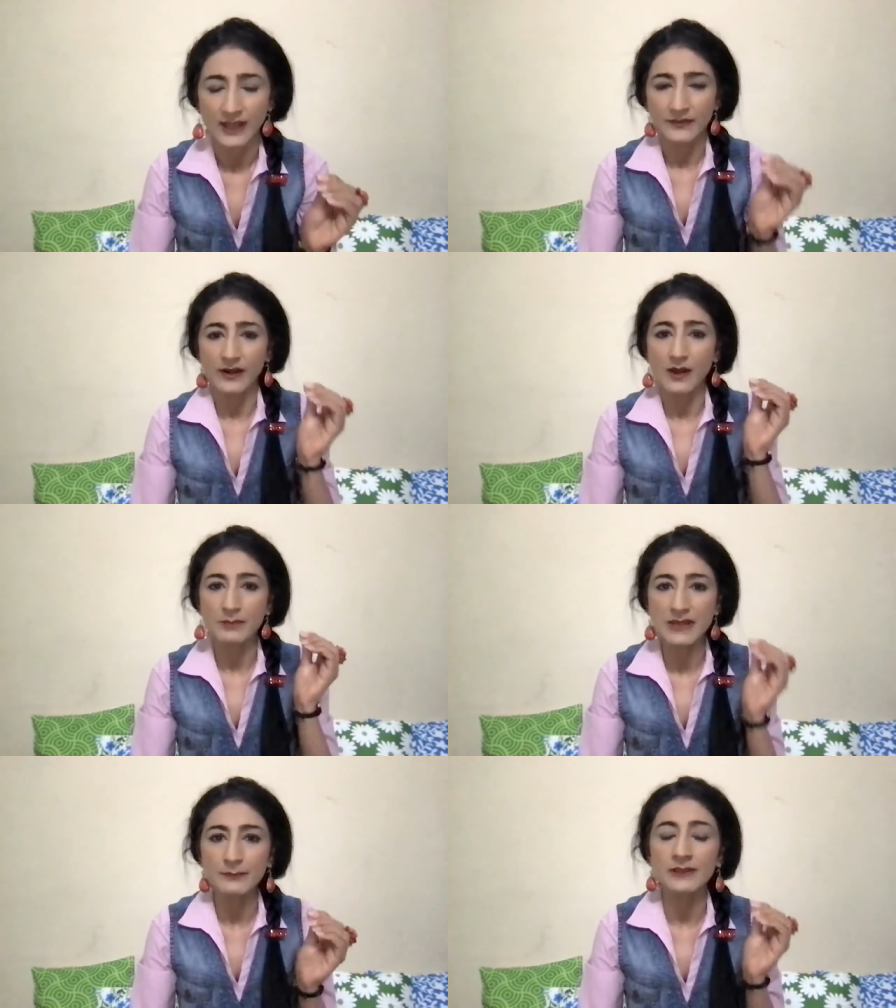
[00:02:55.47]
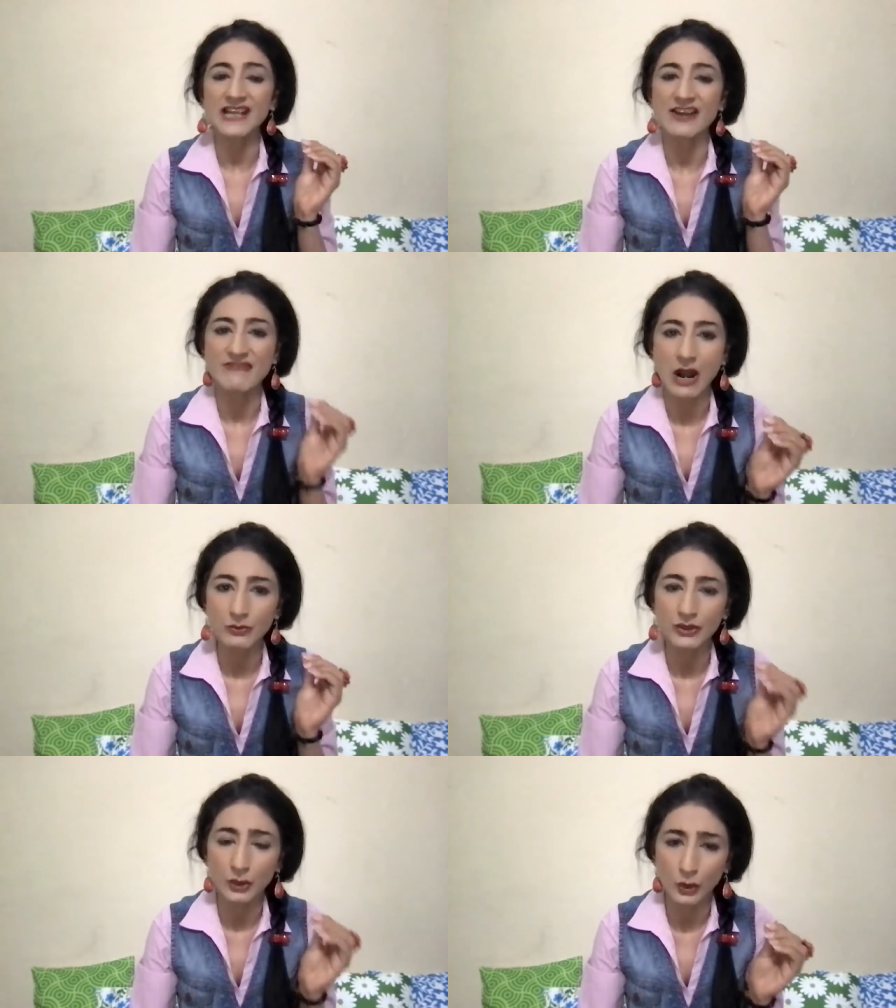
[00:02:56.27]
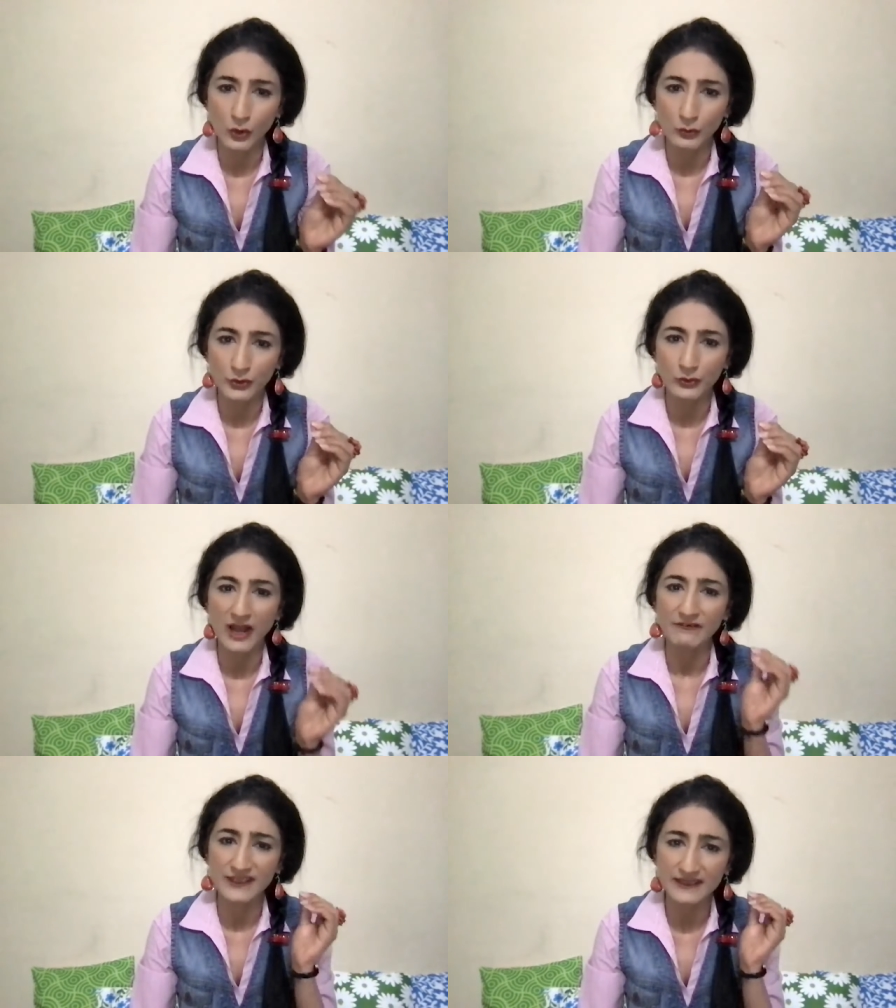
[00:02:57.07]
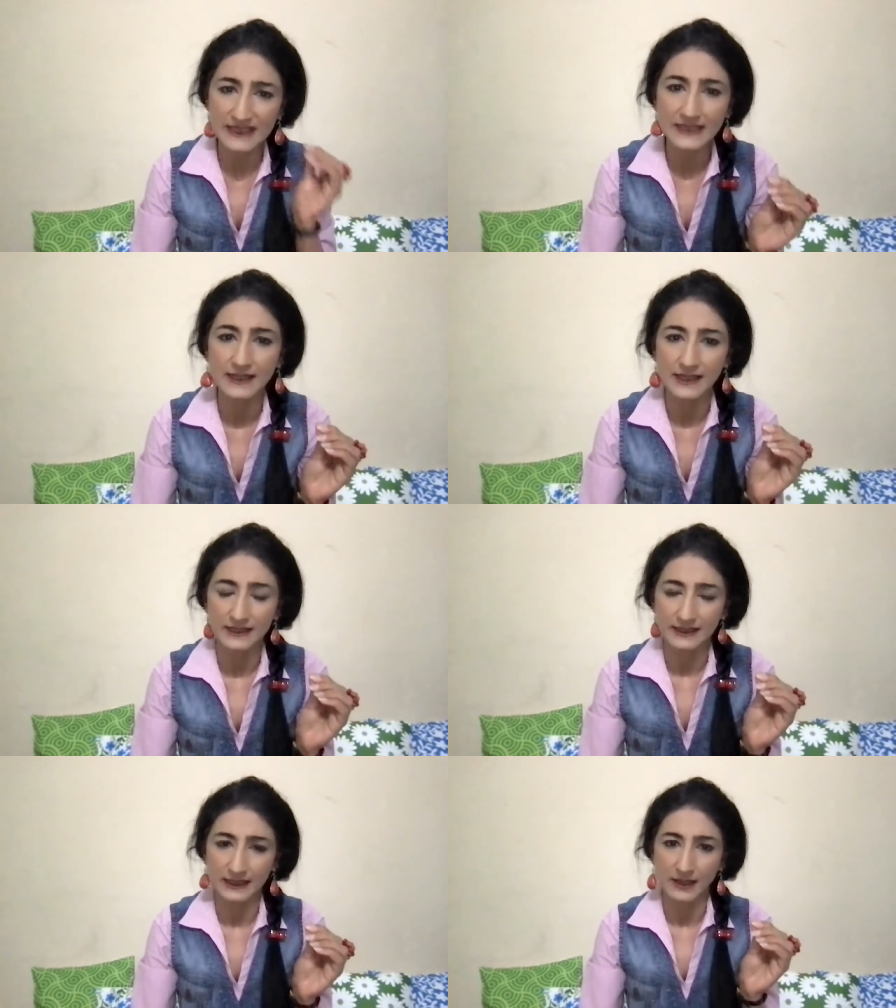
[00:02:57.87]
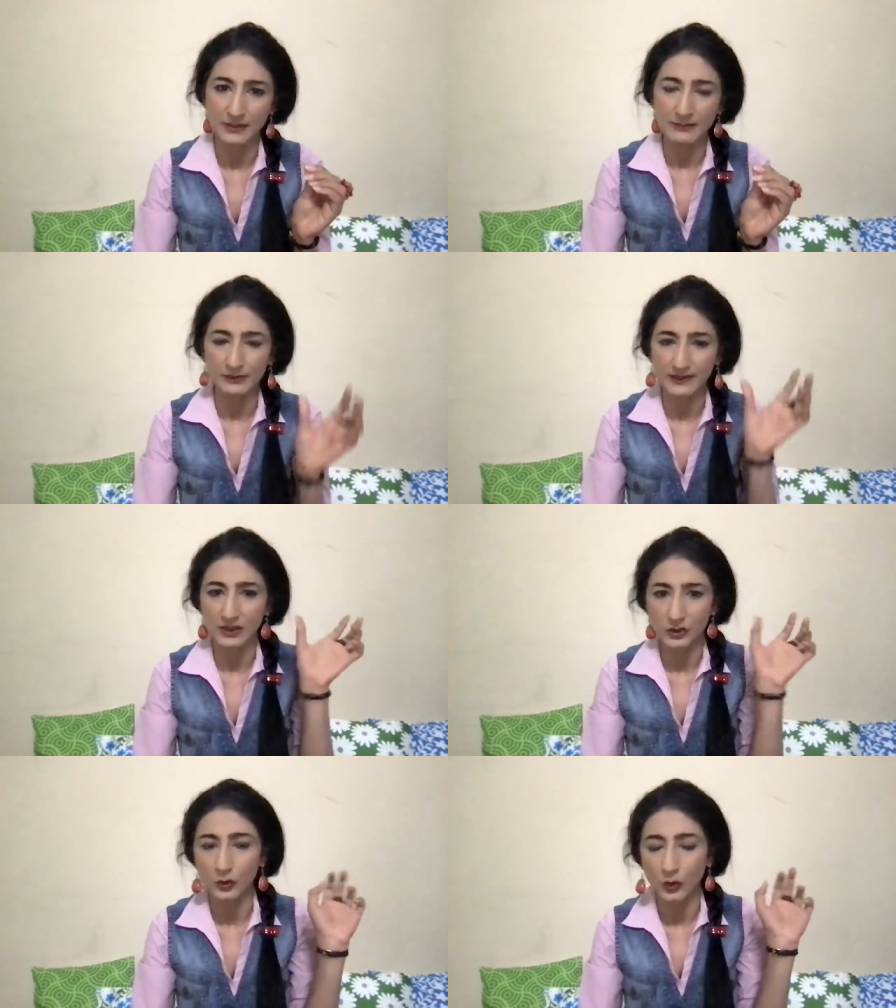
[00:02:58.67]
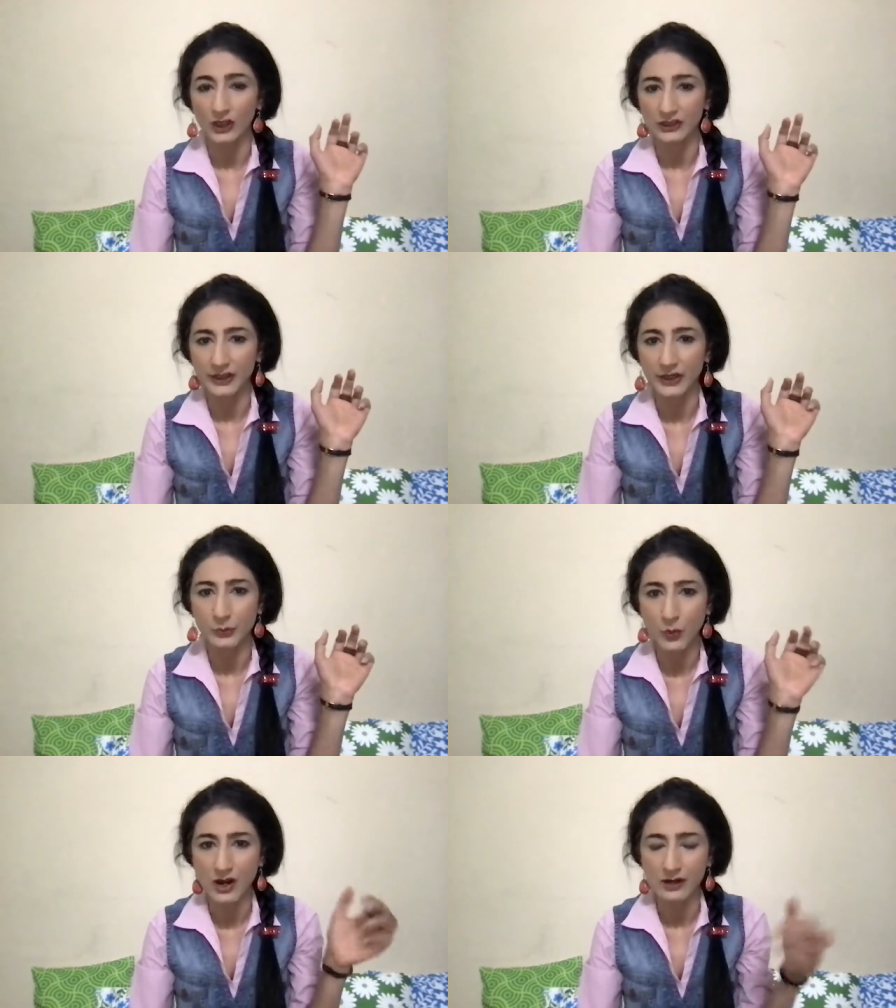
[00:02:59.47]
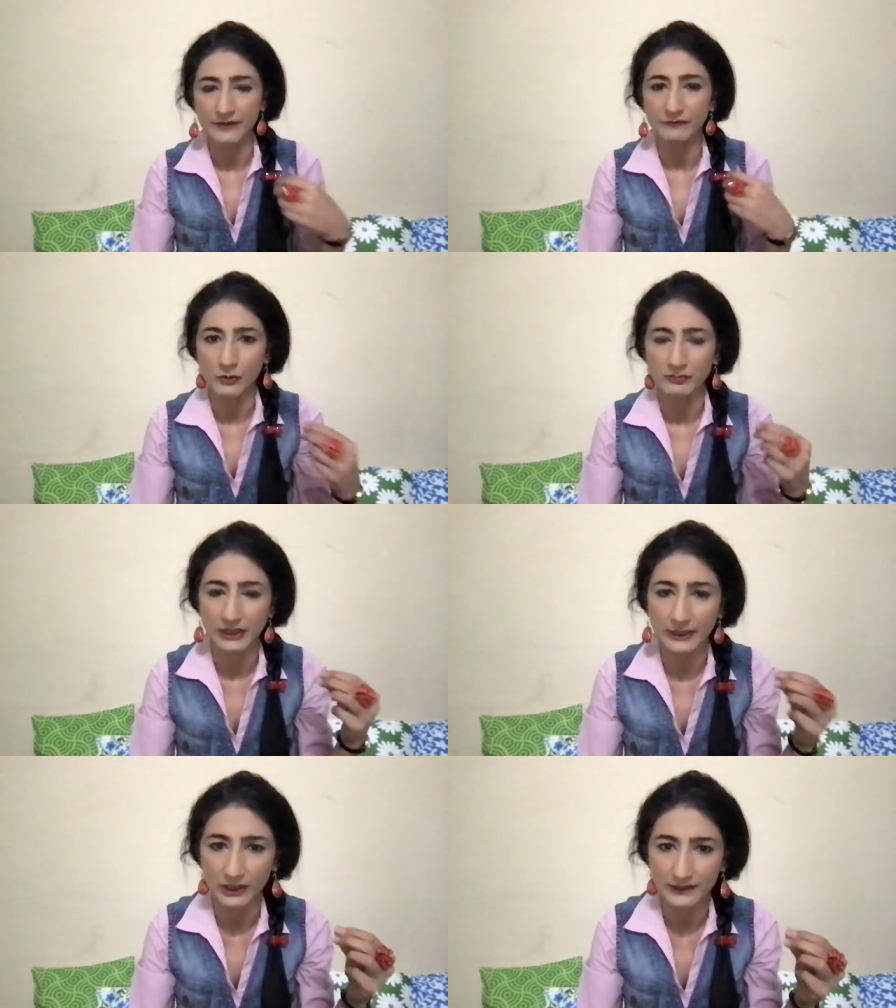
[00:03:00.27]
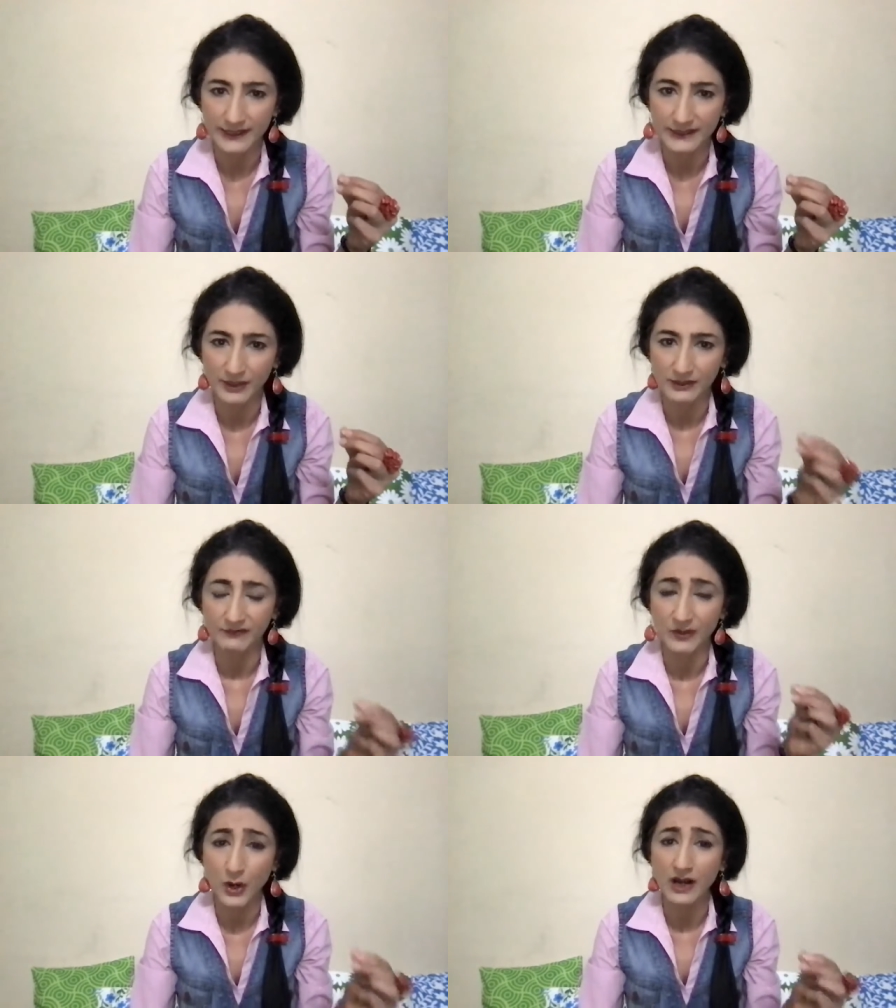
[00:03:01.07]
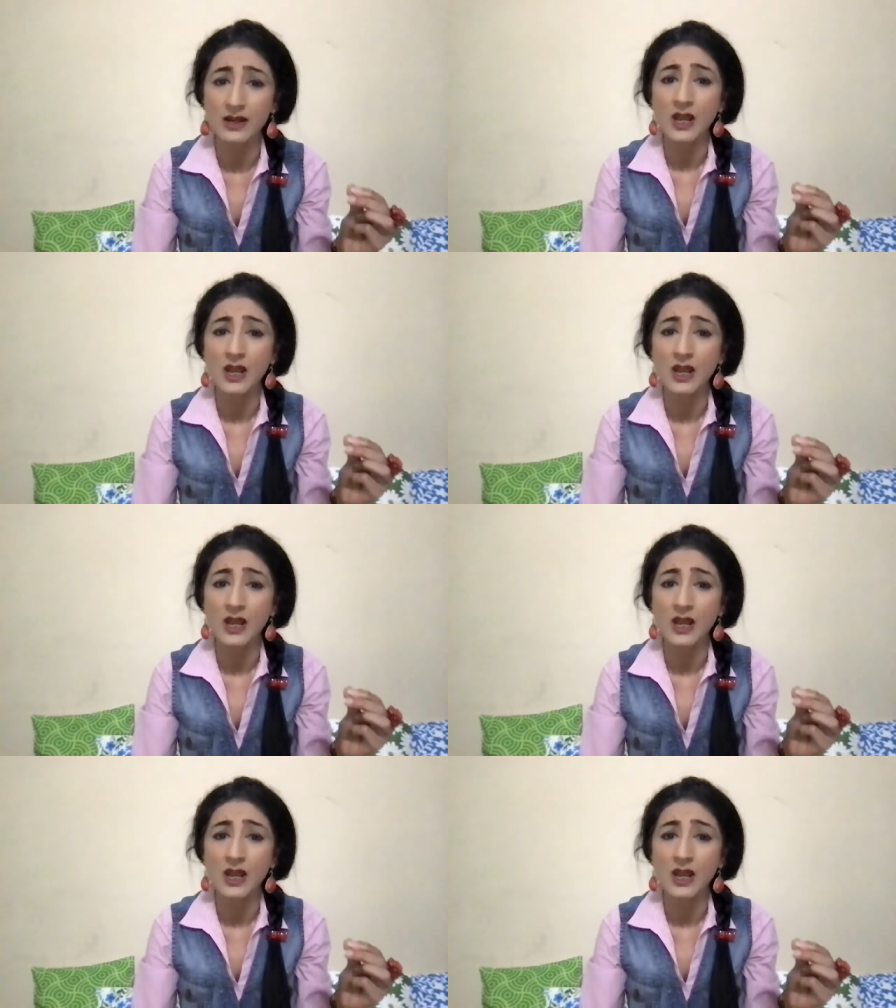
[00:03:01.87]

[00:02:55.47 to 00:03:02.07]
There are peoples around the globe who have seen this, peoples in the so-called third world, the formerly colonized parts of the world,